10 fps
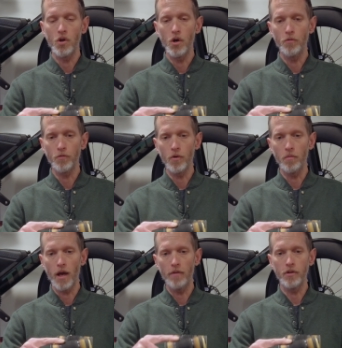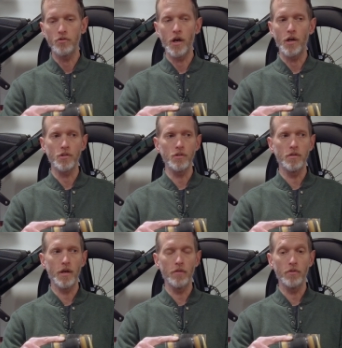go from having traction
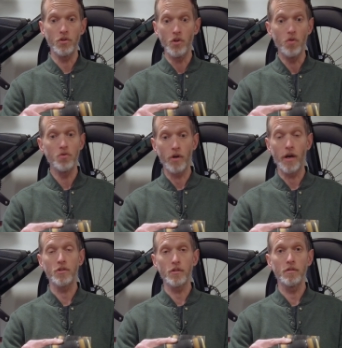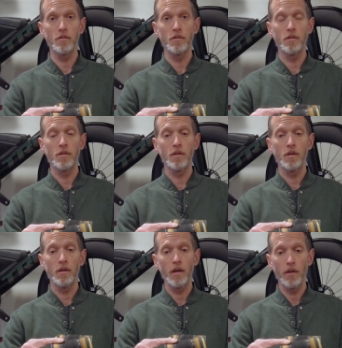to having no traction.
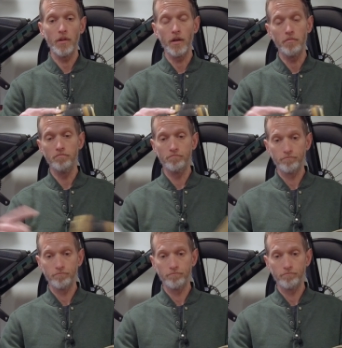And then,